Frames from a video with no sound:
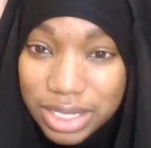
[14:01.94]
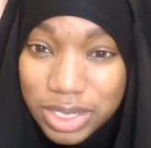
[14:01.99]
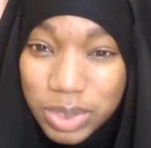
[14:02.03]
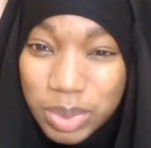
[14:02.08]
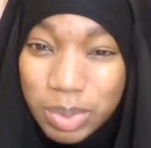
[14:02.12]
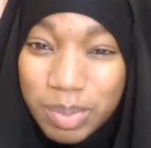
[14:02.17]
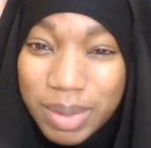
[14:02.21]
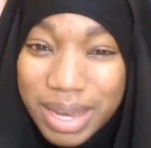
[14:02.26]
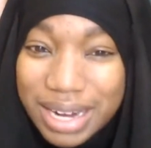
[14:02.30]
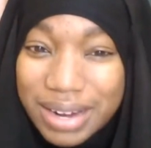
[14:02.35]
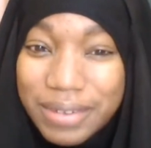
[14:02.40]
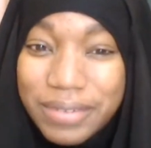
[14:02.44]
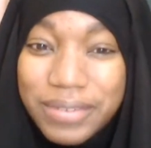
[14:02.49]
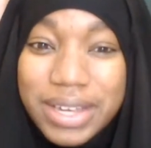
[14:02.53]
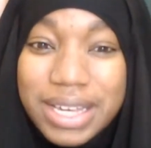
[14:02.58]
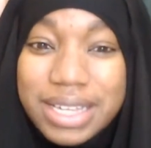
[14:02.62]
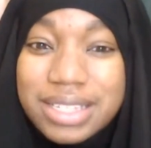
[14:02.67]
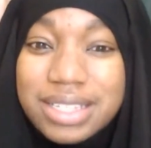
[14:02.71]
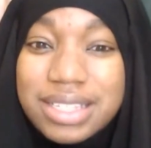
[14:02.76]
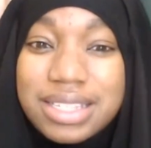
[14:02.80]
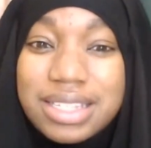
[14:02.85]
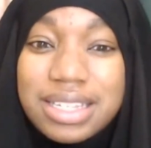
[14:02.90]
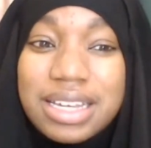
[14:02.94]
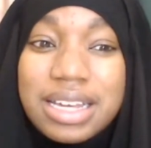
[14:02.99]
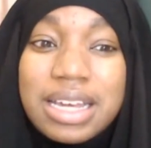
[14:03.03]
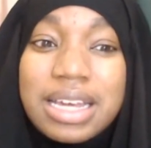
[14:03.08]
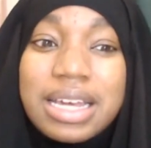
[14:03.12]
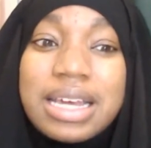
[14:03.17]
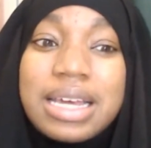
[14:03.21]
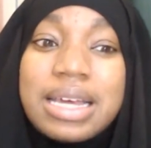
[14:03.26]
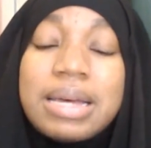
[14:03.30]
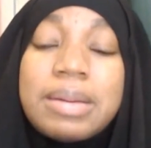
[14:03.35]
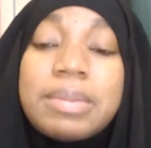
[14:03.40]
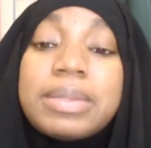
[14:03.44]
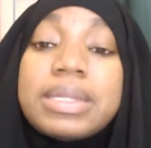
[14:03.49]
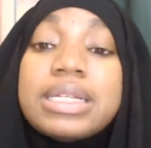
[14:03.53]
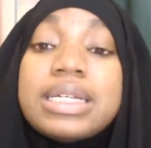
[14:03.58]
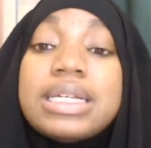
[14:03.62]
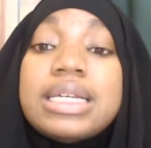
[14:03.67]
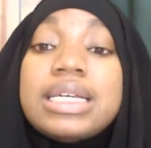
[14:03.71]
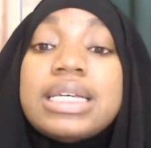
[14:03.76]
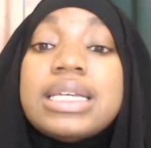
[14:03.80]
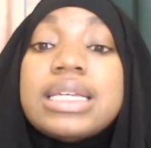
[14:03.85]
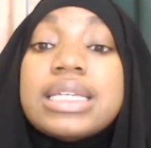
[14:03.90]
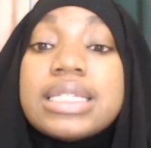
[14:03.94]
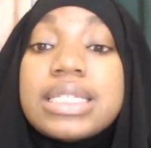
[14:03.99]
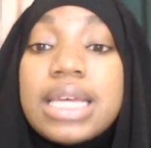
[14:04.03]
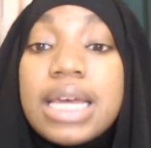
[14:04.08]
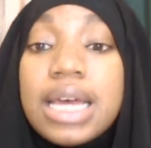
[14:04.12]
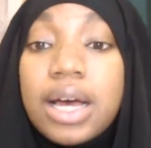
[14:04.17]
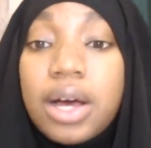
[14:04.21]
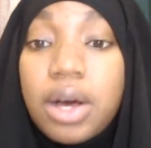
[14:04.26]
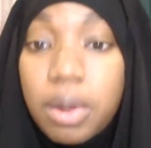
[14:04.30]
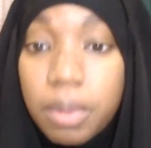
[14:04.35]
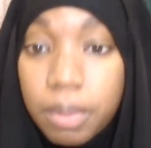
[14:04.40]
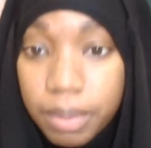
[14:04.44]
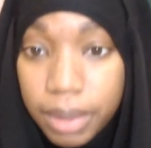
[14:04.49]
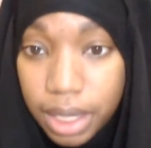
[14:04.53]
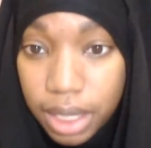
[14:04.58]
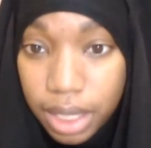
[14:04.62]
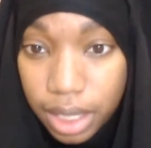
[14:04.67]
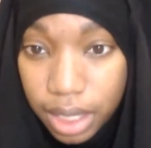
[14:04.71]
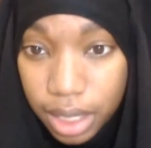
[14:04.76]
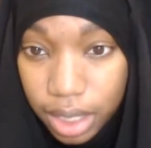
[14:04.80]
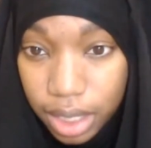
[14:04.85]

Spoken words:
manifest. Please help me